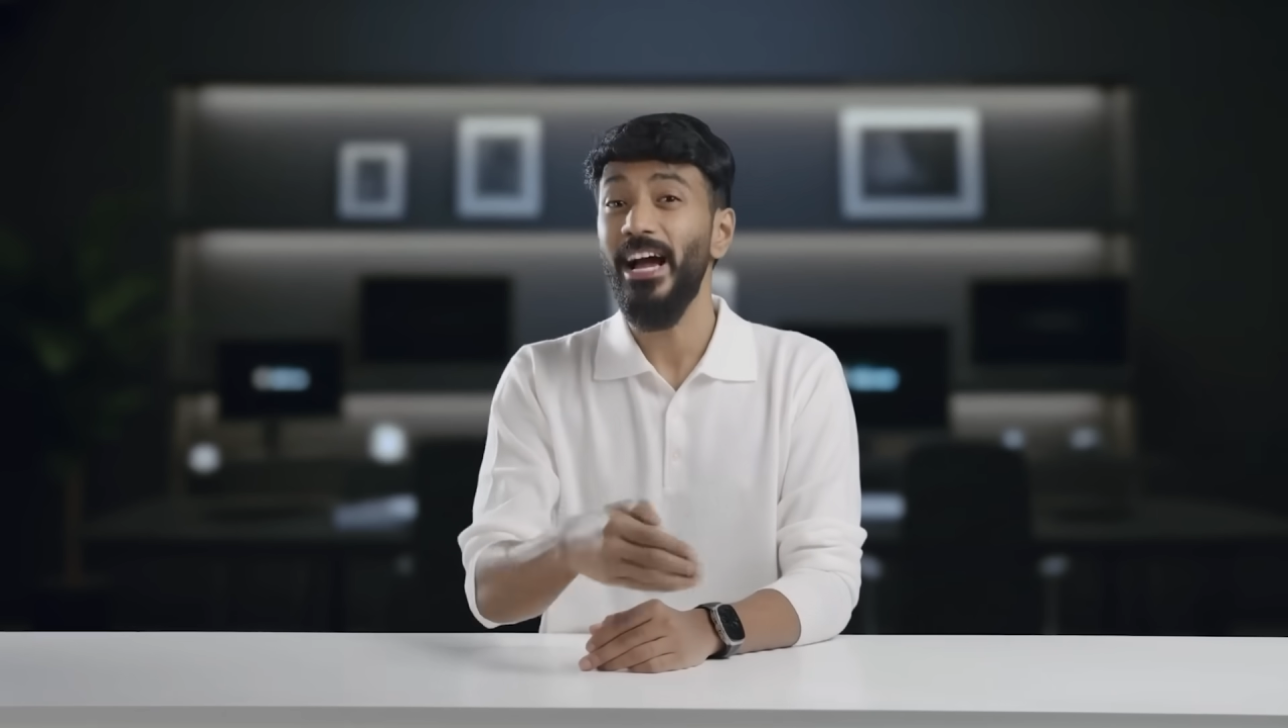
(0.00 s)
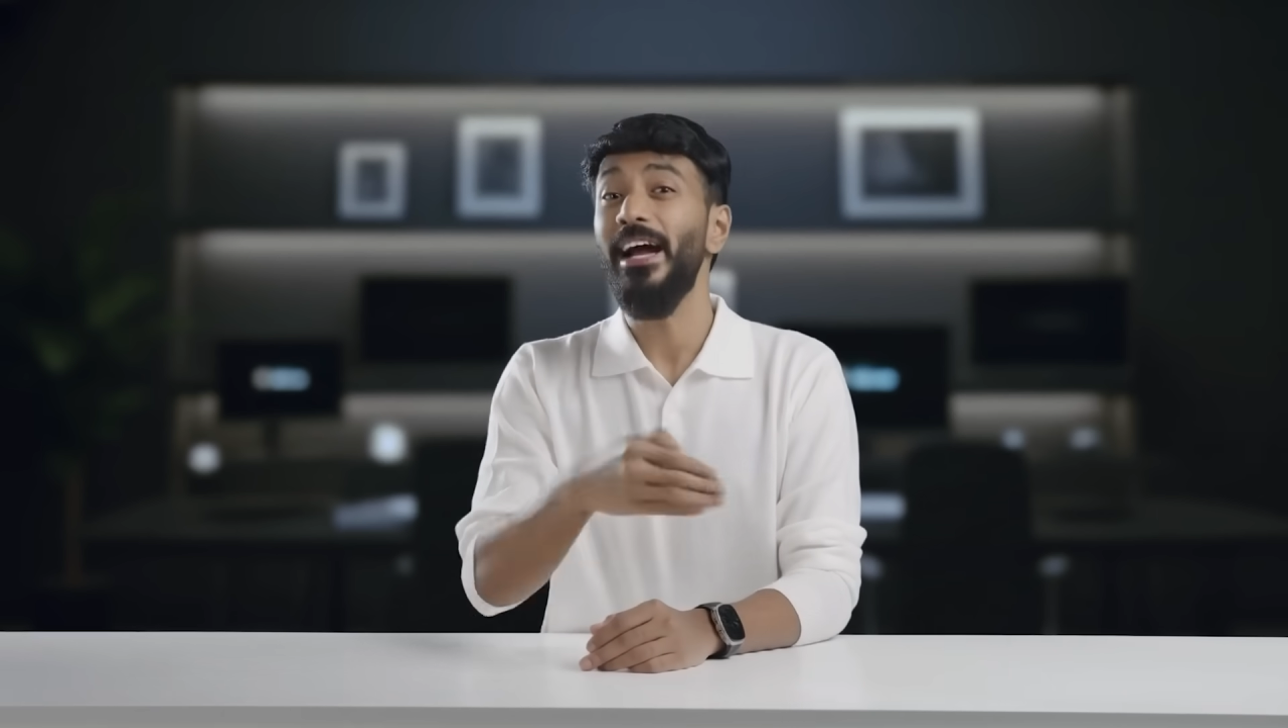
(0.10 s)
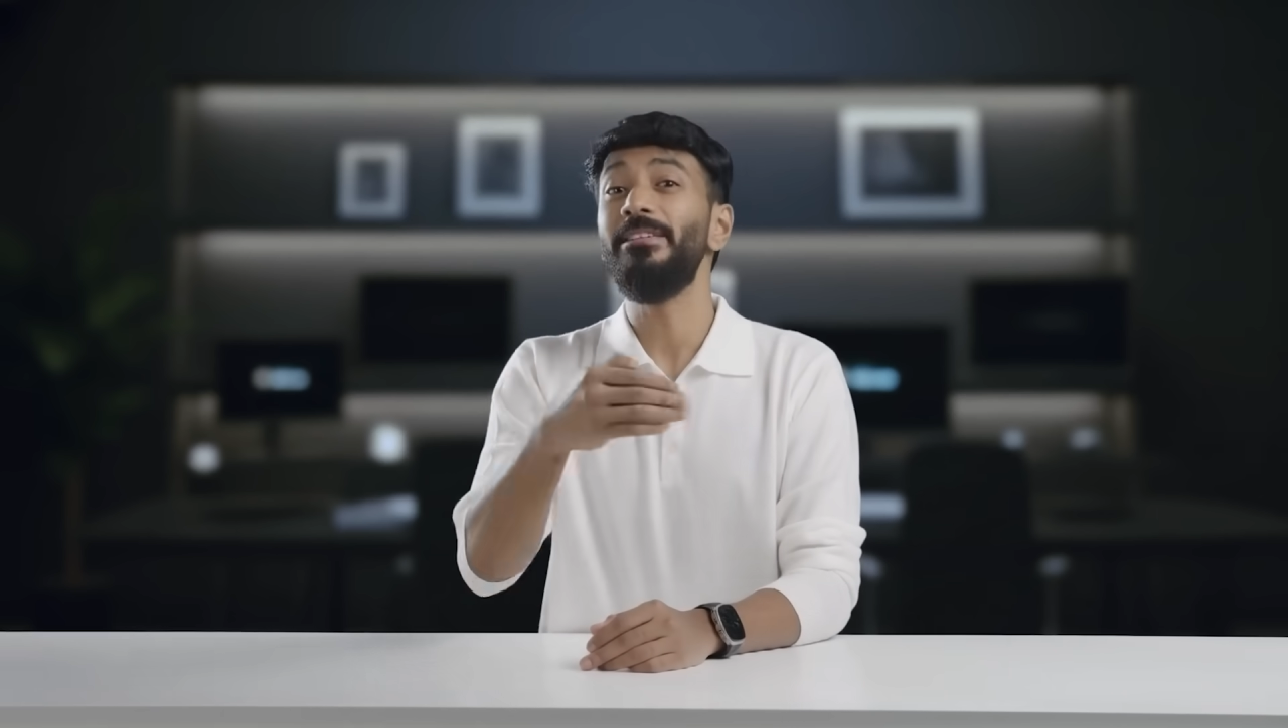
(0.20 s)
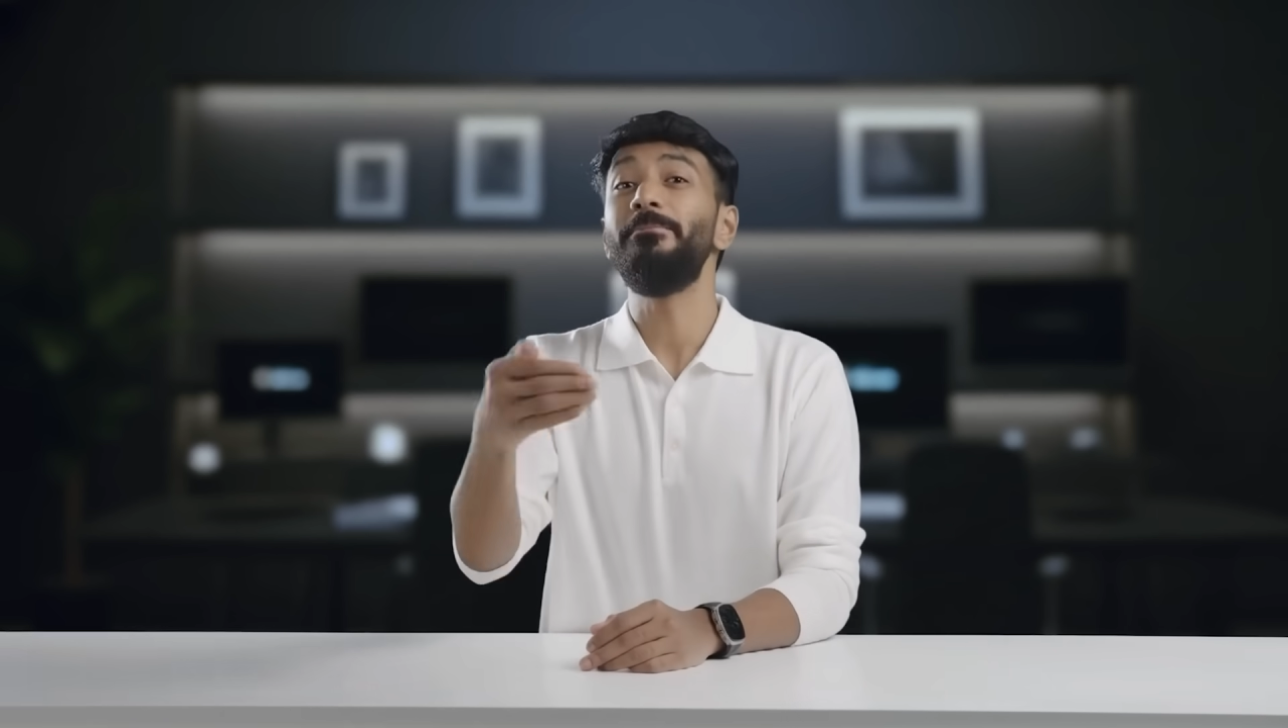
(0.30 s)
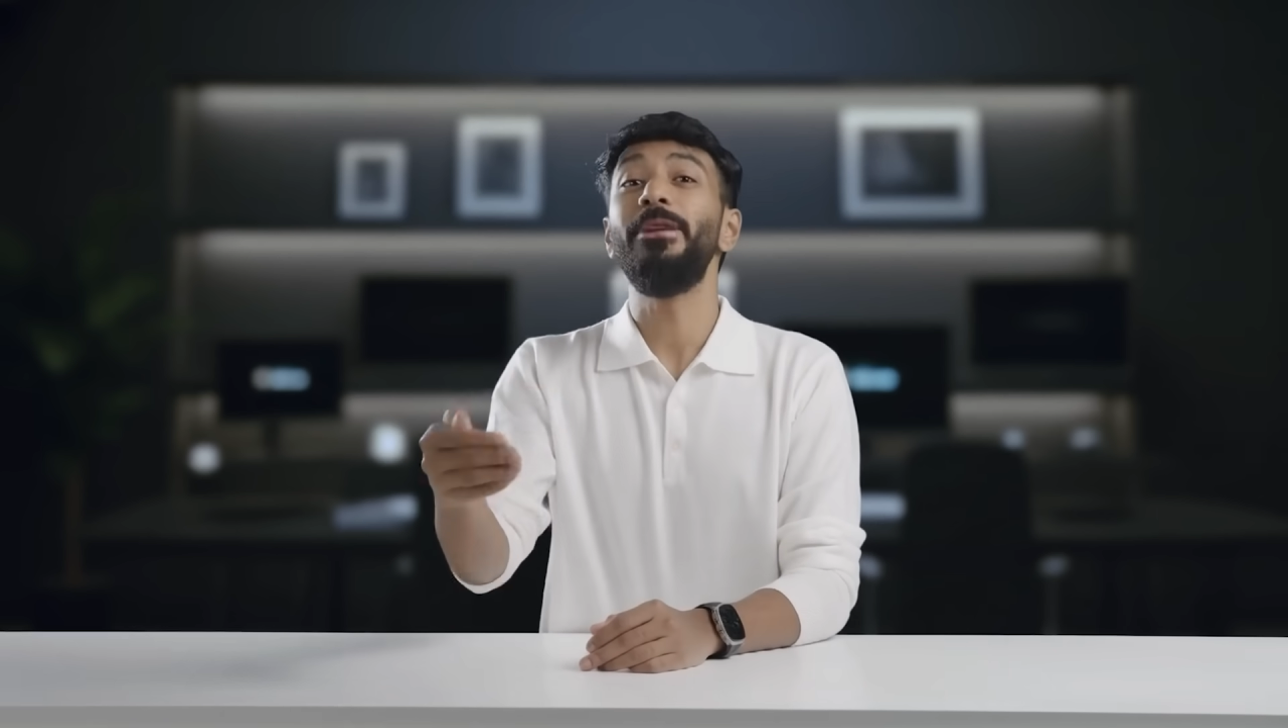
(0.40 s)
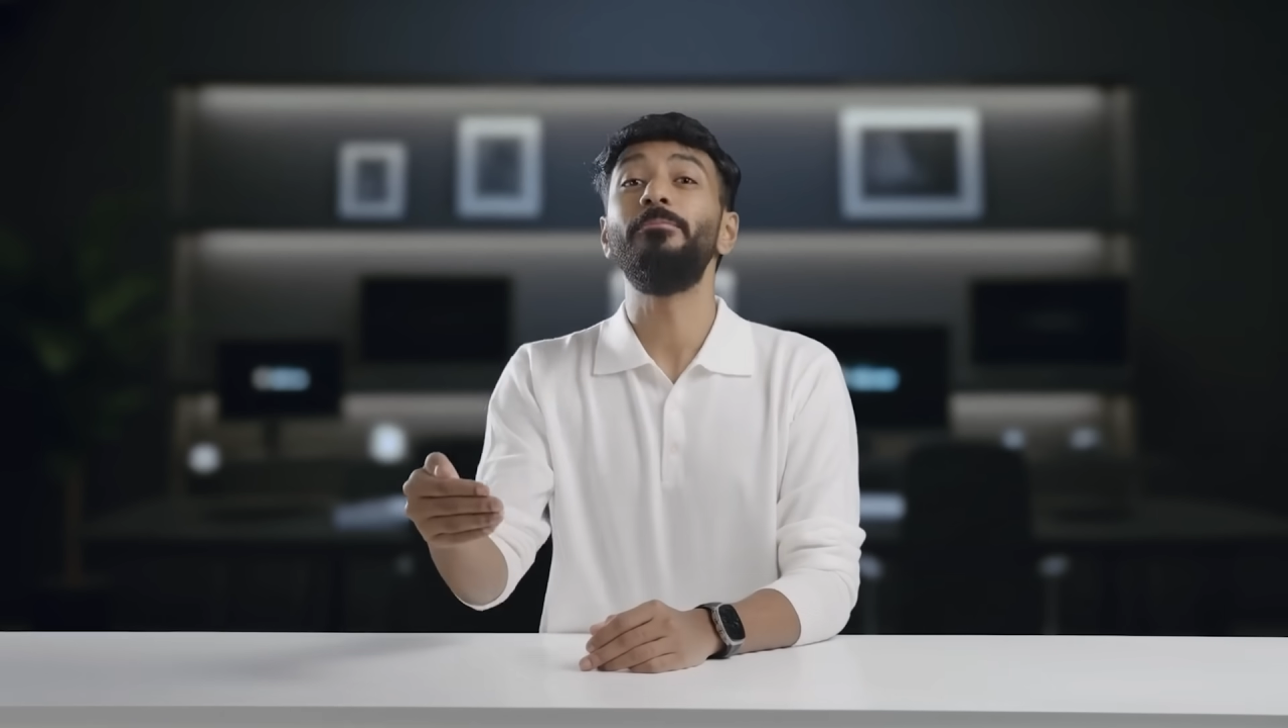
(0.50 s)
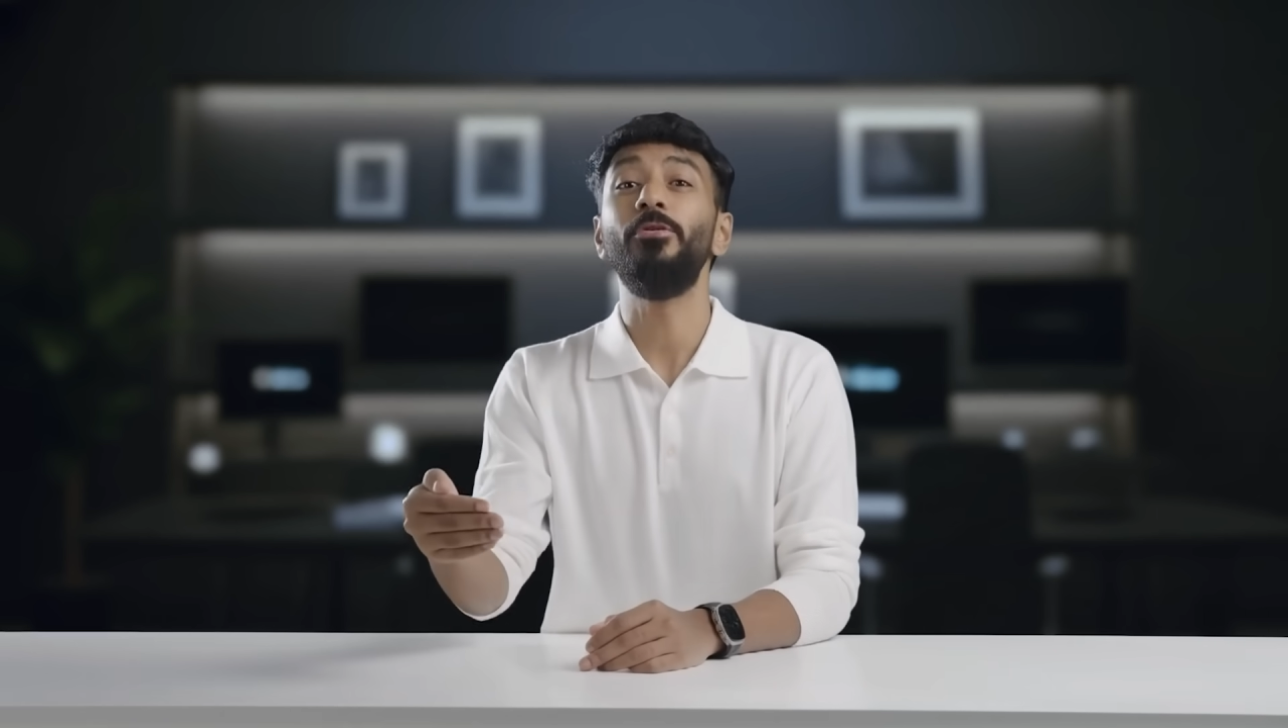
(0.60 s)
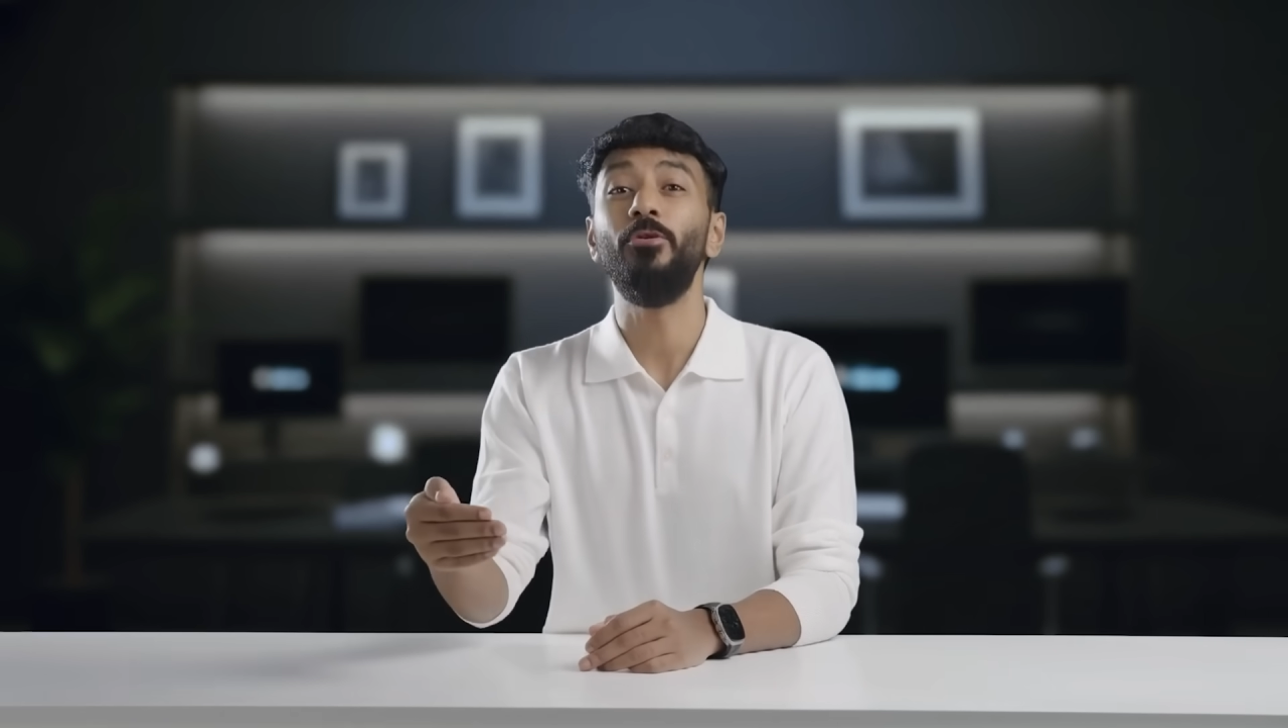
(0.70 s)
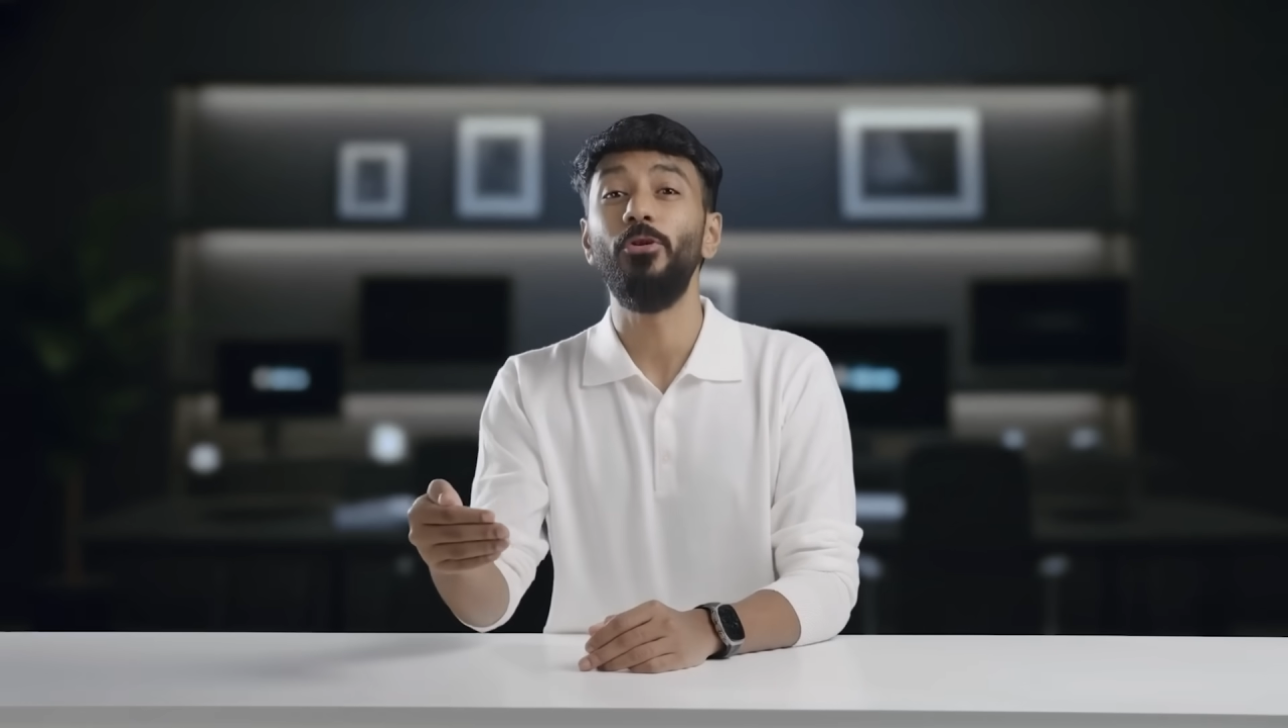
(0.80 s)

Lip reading: hired the people